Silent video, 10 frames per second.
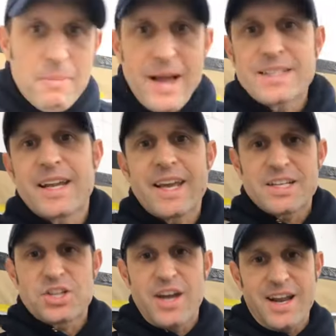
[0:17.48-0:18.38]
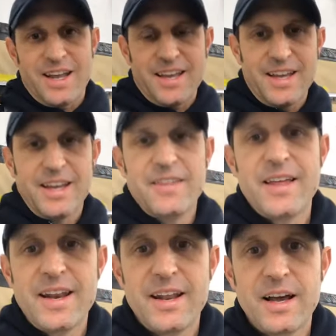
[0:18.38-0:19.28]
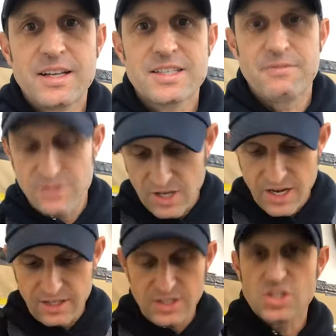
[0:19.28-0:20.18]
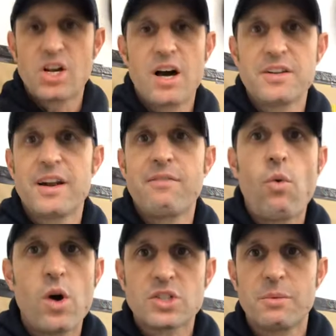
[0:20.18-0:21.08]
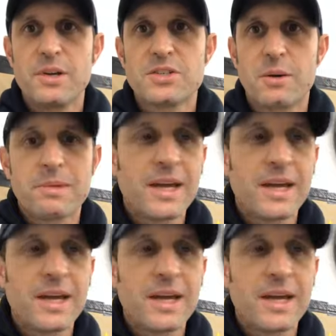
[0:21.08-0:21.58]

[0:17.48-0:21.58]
of banter, get us going, and then at 7:30 I'm going to start. I don't have a watch on me, so I'm